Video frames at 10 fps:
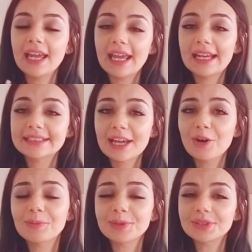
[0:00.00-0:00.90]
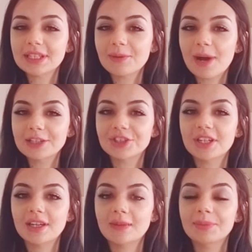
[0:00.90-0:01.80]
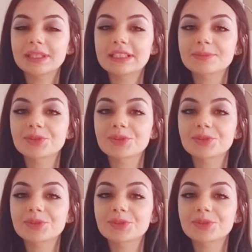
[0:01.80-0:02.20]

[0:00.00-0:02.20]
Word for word: and I hope you stay watching please